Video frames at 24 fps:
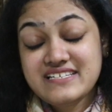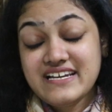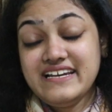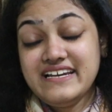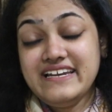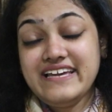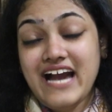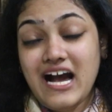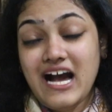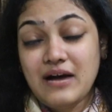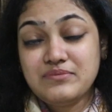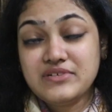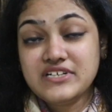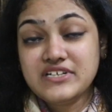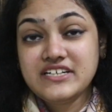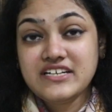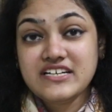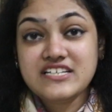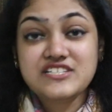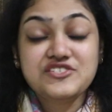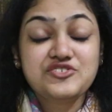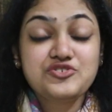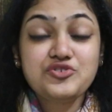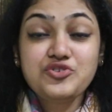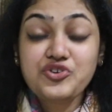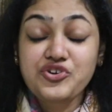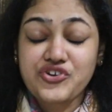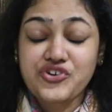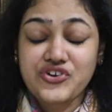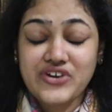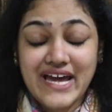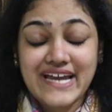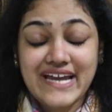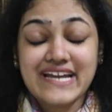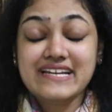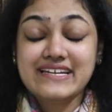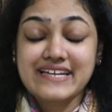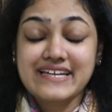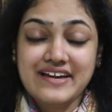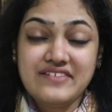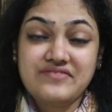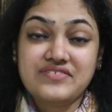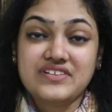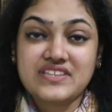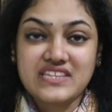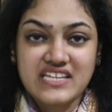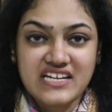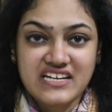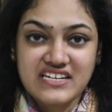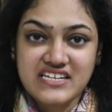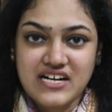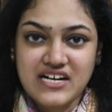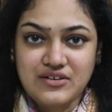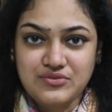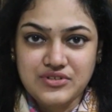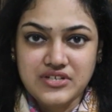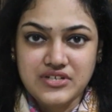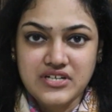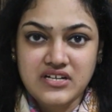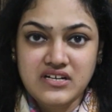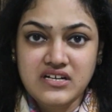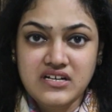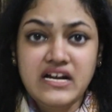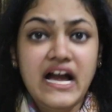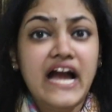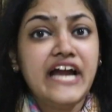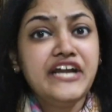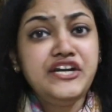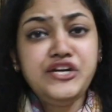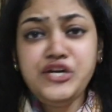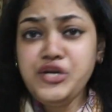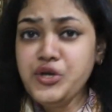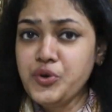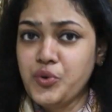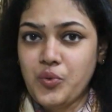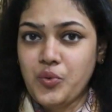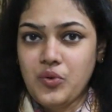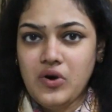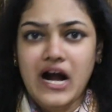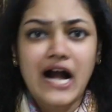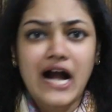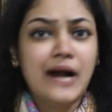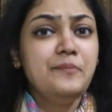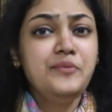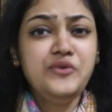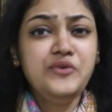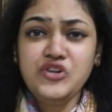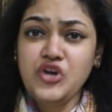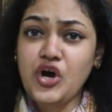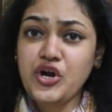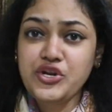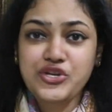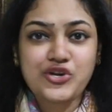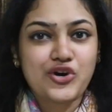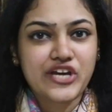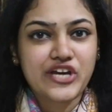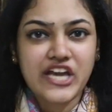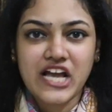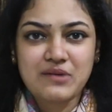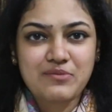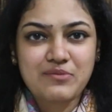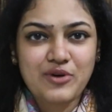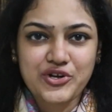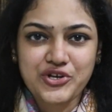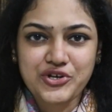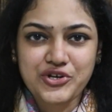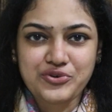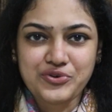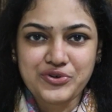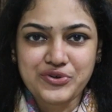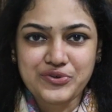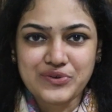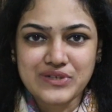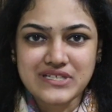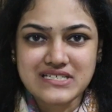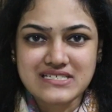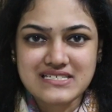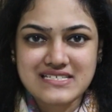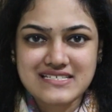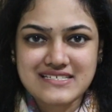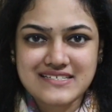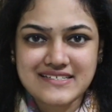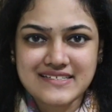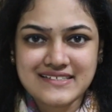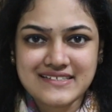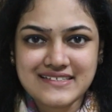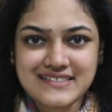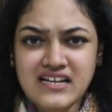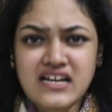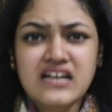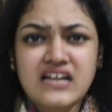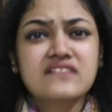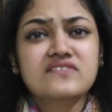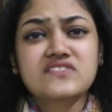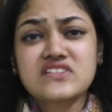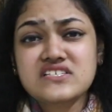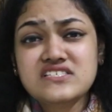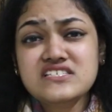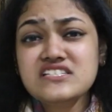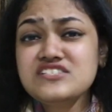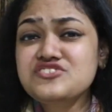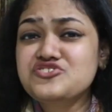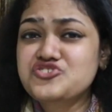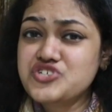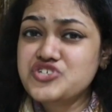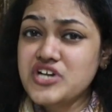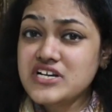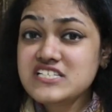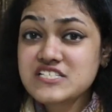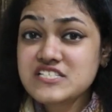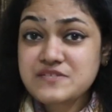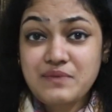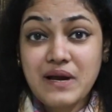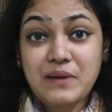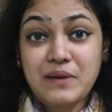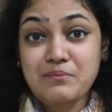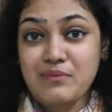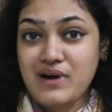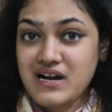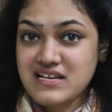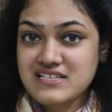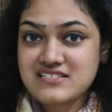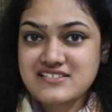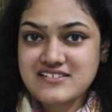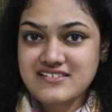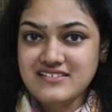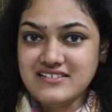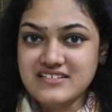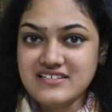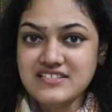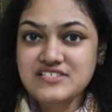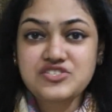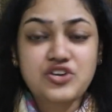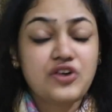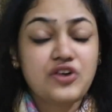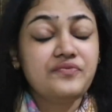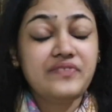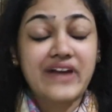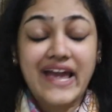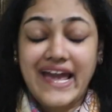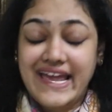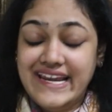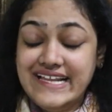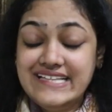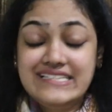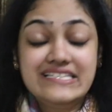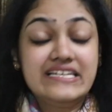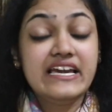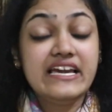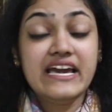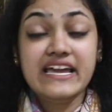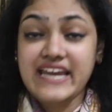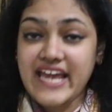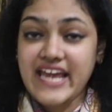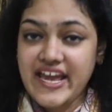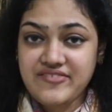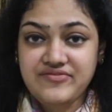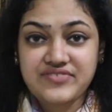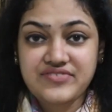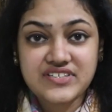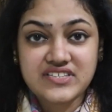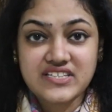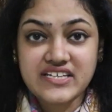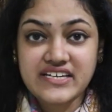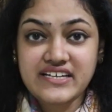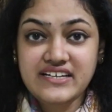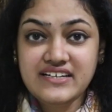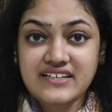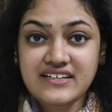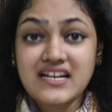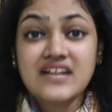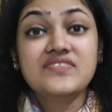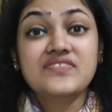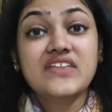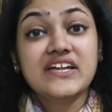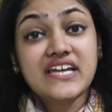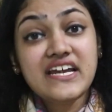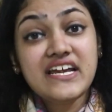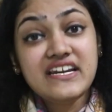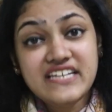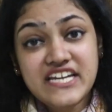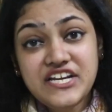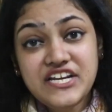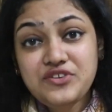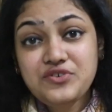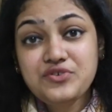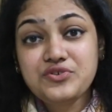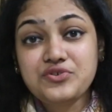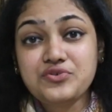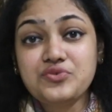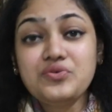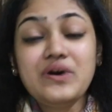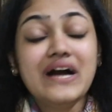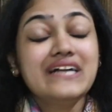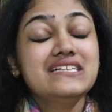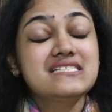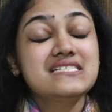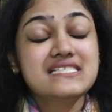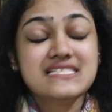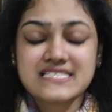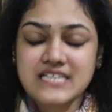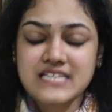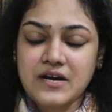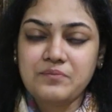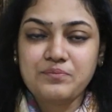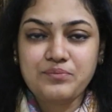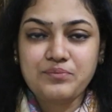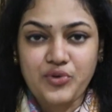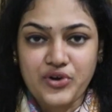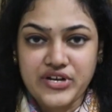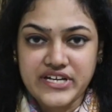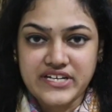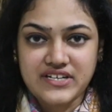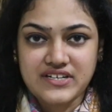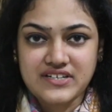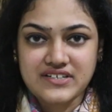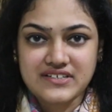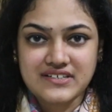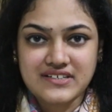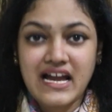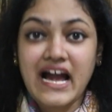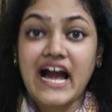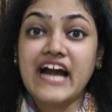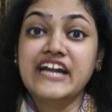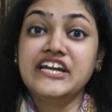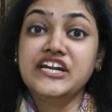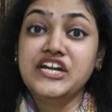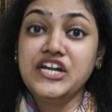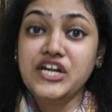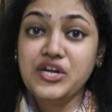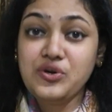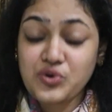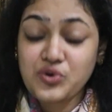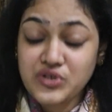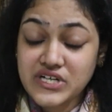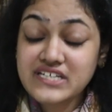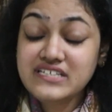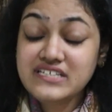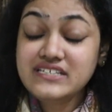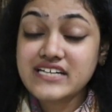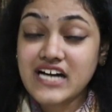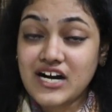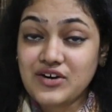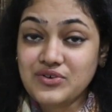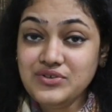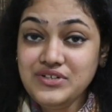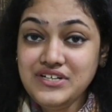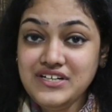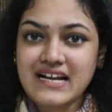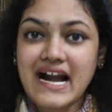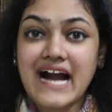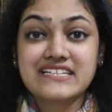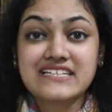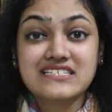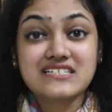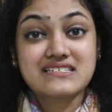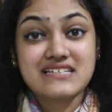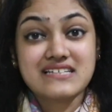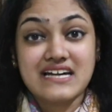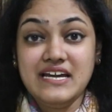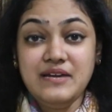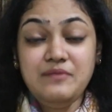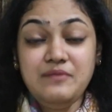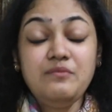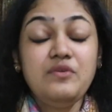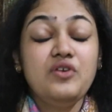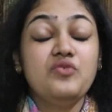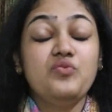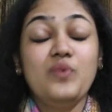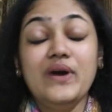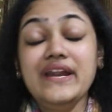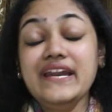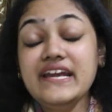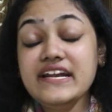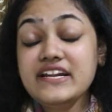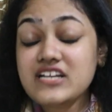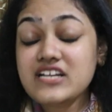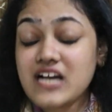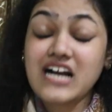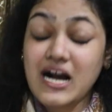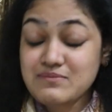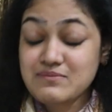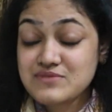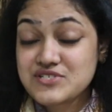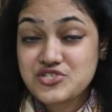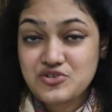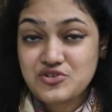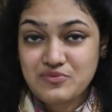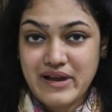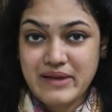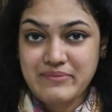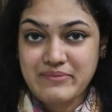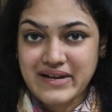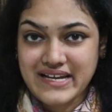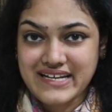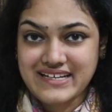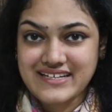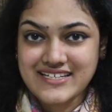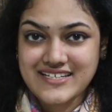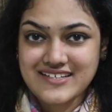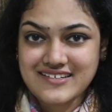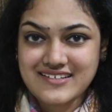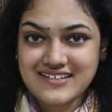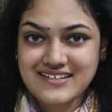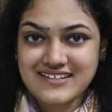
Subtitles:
daily habit is to write everything down. And no, I'm not talking about a to-do list. This is just my master list of anything and everything that I need to do at some point and note it down at a time when it comes to my mind.